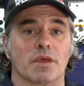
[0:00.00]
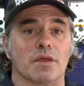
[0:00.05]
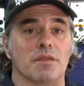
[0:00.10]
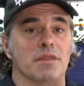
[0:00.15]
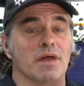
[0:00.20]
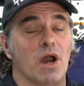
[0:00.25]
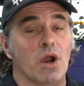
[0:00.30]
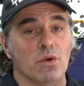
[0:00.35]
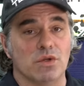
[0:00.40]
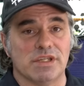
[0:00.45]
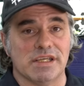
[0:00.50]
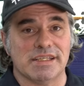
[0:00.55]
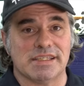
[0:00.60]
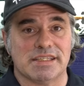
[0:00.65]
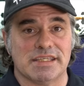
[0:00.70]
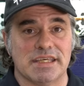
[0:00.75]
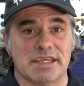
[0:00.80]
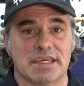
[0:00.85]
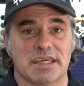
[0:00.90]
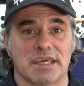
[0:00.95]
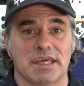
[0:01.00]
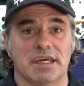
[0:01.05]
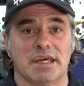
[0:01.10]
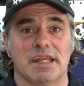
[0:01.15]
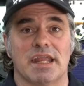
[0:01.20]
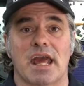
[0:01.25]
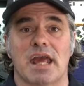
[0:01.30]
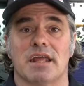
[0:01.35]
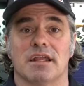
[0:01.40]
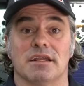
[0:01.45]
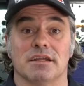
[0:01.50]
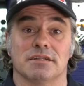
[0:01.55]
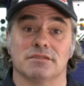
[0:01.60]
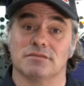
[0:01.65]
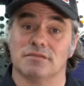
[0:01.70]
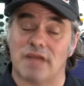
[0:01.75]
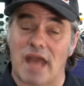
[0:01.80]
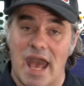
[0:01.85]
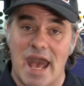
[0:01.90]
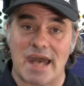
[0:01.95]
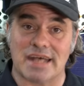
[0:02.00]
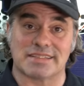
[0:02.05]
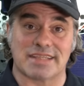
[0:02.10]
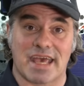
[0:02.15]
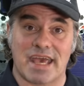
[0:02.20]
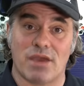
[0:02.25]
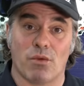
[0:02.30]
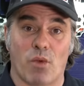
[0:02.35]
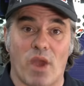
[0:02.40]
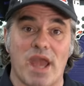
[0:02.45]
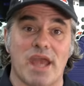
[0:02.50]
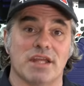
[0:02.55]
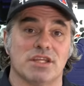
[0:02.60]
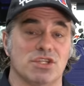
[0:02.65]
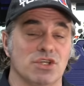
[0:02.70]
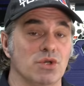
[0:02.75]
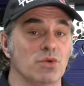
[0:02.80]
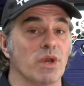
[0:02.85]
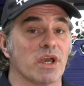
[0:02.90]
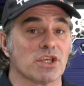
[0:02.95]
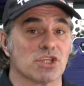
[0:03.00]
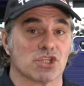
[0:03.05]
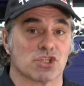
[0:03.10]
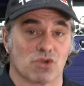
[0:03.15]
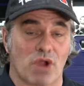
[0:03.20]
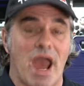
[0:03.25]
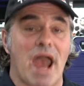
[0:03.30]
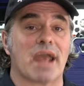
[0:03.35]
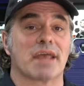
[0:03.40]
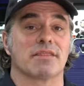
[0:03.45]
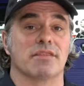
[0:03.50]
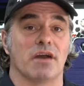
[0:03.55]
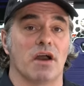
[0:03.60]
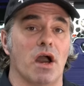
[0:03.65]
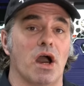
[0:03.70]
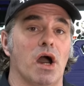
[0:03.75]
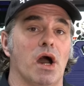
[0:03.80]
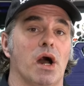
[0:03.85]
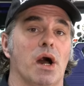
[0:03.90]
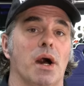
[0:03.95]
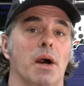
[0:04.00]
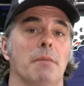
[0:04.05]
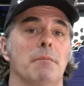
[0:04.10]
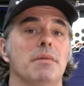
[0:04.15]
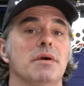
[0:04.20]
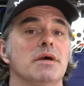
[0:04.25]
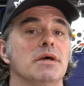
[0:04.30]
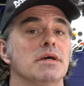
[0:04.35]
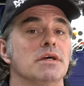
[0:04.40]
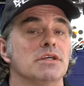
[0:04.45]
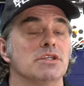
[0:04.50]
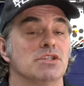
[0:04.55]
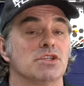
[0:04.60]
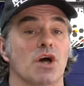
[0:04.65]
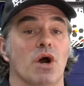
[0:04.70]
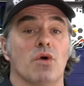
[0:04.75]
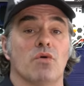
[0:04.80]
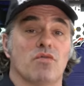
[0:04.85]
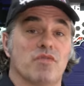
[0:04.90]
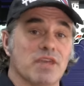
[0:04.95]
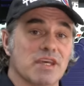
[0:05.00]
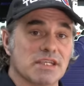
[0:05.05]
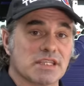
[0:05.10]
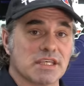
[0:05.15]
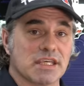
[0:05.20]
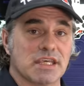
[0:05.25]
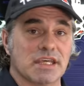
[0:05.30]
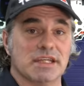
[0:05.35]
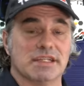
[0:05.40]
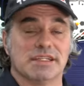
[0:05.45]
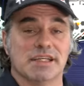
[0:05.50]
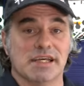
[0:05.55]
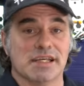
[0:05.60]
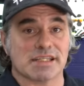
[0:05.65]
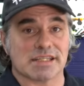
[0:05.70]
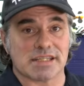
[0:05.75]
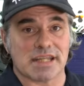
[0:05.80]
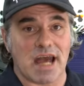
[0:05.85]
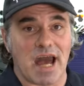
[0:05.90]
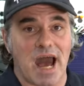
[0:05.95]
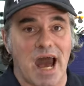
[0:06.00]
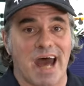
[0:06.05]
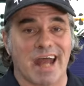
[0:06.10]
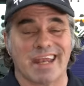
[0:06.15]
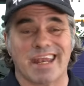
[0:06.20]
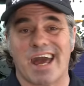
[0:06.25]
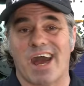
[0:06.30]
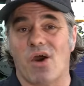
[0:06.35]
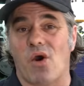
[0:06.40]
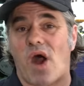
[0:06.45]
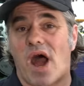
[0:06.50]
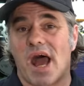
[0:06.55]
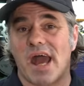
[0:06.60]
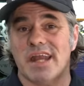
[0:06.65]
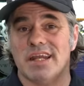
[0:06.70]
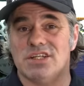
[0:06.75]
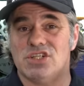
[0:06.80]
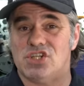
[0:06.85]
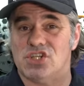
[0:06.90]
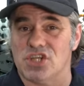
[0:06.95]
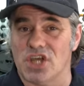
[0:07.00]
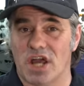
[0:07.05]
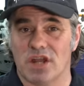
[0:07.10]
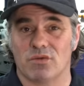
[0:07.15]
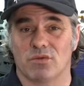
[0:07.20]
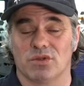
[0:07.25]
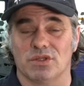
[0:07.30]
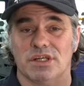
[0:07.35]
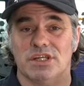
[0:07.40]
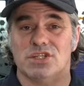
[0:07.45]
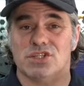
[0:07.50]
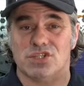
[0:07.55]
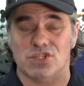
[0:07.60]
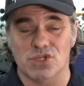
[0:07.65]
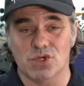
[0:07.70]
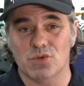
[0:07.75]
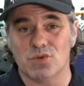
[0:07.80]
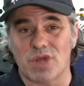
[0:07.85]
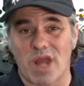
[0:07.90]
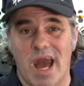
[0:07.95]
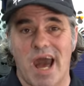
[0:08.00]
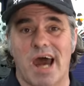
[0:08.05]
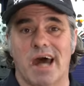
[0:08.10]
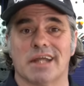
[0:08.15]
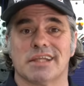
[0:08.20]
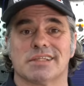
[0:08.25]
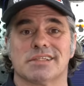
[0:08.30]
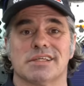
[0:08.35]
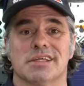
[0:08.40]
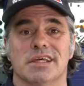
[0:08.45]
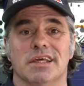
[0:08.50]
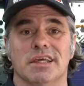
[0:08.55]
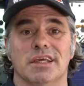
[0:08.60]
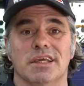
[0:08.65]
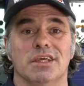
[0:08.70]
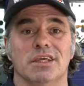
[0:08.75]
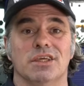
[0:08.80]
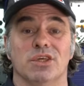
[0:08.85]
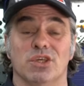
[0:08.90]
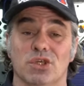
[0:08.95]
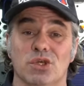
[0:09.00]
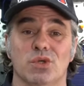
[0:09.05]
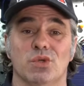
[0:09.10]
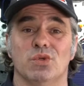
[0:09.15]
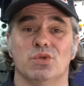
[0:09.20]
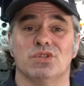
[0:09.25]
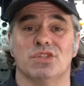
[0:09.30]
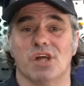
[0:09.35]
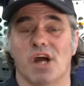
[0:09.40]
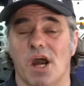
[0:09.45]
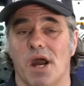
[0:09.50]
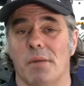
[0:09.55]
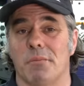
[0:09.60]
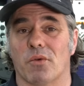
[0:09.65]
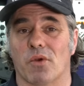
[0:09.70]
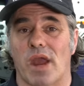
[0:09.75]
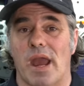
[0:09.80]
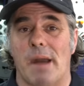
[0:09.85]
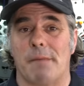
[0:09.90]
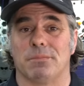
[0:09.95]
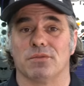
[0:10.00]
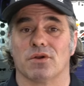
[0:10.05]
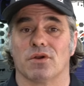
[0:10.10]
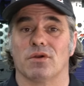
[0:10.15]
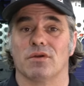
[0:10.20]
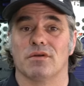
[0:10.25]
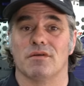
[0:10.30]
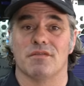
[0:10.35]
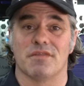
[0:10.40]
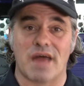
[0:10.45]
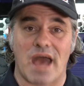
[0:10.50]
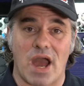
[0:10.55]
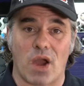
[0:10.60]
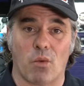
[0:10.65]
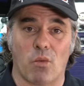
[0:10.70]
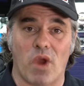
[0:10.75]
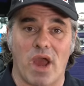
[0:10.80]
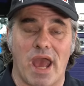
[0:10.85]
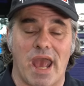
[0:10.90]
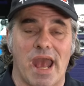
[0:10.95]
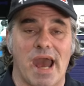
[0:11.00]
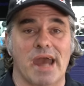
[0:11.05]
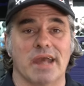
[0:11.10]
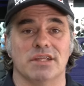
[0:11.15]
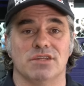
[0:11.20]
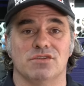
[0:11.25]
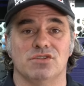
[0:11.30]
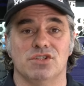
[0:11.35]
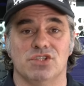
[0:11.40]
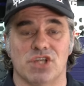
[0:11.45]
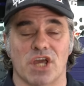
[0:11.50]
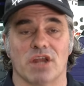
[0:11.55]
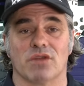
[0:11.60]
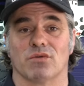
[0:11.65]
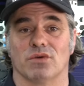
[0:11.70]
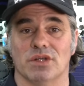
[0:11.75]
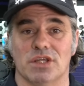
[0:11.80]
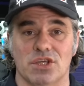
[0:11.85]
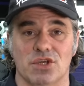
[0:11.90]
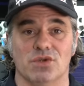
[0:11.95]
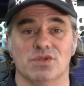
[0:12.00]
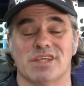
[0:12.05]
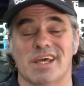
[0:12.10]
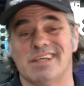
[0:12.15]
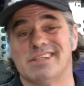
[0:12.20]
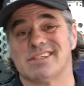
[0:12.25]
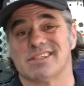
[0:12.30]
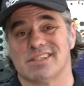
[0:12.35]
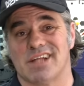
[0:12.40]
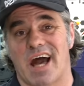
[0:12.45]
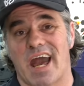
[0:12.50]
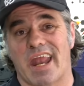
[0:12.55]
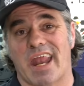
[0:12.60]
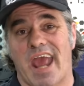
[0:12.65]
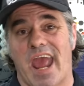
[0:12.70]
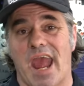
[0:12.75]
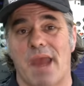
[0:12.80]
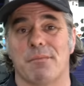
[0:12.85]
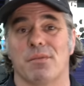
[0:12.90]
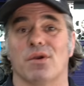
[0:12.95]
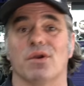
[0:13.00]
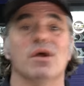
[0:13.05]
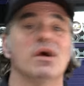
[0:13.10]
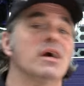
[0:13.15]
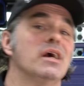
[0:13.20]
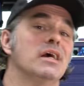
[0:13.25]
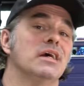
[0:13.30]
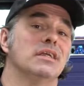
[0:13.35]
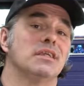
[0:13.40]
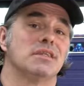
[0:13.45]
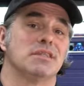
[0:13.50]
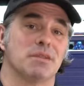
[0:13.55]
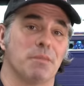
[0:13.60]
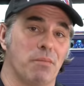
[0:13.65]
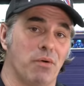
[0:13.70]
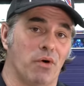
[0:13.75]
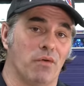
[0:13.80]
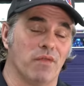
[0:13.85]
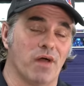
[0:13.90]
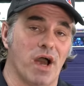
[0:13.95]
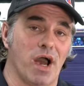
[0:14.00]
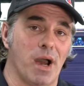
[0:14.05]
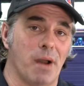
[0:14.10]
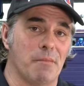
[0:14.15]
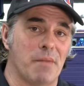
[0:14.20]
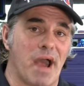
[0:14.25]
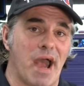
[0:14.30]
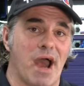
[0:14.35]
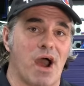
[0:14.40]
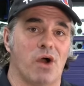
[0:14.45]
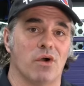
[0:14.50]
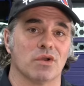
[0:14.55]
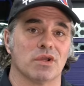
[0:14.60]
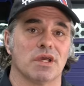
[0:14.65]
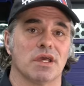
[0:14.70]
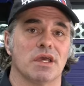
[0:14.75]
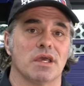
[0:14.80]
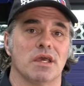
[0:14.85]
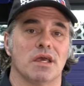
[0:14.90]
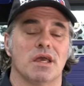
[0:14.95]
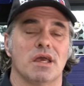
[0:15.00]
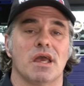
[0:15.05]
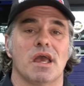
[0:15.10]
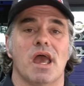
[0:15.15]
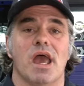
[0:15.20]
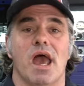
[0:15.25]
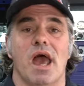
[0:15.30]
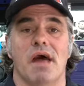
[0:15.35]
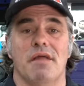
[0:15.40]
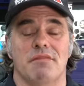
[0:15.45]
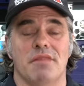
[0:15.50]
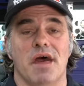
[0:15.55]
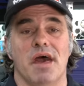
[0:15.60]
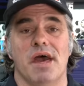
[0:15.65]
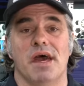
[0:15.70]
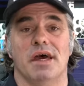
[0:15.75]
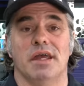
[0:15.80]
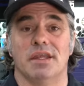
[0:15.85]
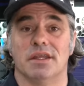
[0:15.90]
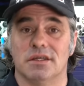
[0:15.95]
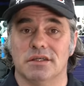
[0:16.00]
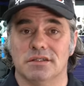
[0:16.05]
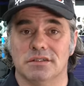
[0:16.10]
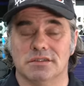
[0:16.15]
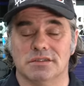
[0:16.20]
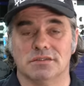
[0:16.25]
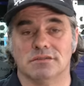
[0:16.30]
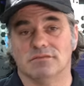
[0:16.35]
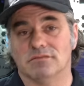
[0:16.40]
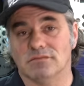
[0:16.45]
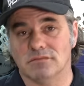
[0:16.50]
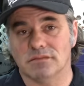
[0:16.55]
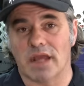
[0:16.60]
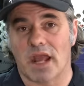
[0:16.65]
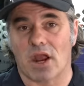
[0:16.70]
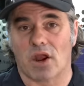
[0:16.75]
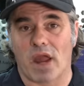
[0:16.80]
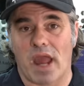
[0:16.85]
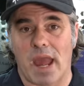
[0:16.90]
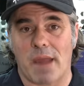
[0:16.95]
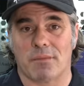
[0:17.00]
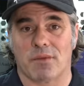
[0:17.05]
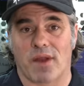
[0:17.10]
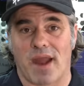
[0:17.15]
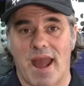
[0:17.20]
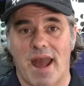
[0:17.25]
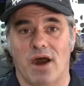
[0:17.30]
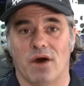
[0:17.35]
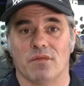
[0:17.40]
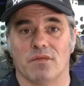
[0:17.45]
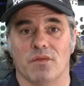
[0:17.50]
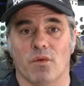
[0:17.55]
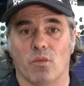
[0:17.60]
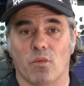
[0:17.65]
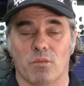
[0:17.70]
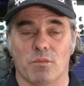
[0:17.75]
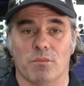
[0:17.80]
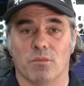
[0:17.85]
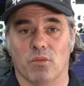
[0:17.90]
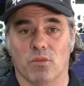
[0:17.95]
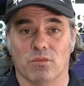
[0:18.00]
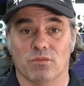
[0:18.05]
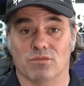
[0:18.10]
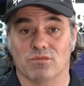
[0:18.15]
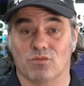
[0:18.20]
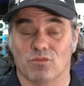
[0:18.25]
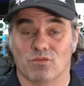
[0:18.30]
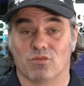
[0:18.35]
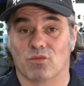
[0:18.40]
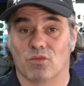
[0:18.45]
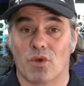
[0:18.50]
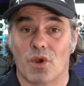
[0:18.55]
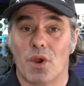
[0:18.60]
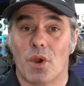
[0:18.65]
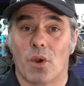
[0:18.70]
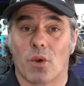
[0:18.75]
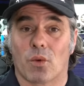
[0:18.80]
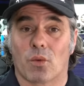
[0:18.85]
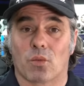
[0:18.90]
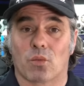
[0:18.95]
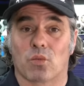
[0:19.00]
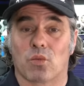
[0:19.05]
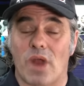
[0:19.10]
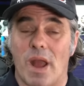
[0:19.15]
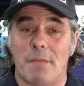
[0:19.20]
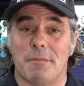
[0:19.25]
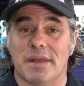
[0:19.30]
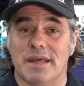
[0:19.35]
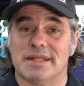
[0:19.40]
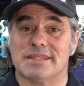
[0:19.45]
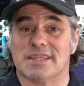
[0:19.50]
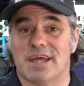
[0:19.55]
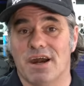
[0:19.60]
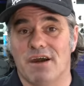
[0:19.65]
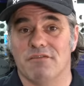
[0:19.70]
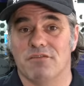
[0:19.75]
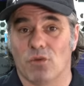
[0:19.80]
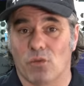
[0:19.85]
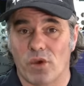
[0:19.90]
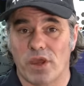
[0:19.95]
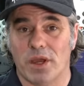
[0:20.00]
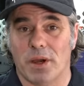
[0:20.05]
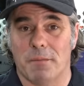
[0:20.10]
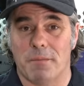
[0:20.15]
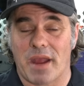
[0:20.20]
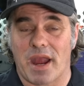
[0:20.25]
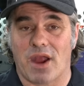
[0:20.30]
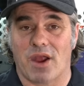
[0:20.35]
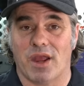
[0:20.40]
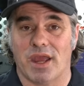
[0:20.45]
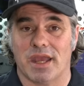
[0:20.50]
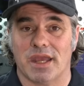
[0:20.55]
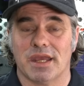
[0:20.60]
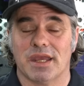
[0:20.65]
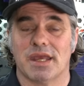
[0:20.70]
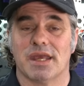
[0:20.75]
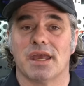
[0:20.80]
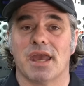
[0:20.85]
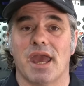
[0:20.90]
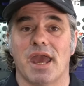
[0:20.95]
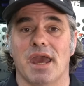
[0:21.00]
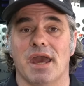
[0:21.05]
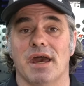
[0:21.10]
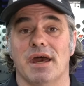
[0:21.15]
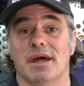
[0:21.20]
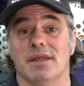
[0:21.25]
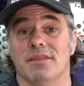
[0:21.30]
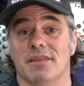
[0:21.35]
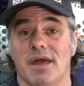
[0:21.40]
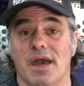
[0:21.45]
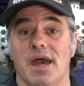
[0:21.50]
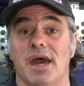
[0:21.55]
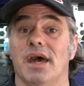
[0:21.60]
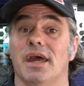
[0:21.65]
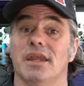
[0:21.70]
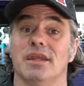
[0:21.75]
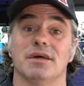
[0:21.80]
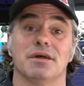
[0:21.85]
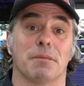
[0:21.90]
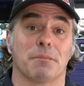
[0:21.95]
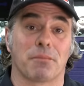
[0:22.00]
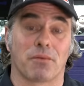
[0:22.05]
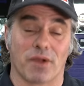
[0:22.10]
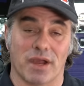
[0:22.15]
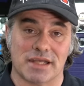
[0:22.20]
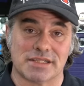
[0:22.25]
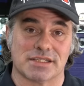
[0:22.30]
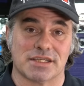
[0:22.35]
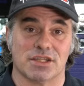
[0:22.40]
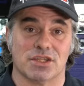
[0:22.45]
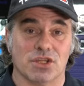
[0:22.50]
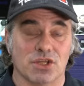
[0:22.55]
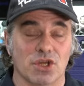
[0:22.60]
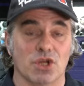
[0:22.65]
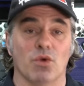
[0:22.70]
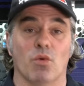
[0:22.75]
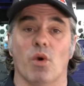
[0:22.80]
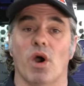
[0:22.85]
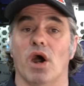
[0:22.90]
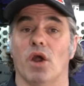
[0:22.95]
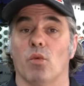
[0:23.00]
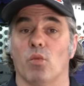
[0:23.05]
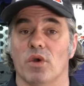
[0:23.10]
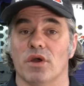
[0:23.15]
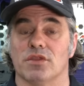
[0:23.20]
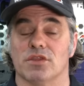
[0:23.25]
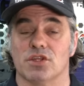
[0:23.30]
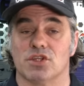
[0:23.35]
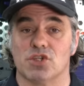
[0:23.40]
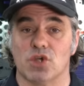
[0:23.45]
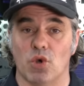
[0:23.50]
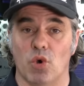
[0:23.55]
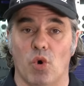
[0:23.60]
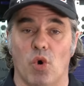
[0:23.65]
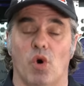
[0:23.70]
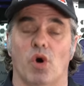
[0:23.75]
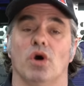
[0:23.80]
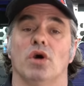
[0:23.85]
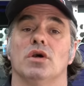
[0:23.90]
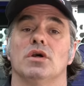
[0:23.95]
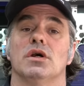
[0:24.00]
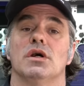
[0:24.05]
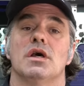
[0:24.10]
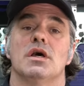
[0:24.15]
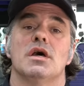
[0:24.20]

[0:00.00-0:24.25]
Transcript: The OTC kit has a way to extract the hub, so this kit does not. Now, I generally do not use the hub grappler that way. I generally use a slide hammer to pull the hub out and then air hammer out the remnants of the wheel bearing and then press in the new one with the tool.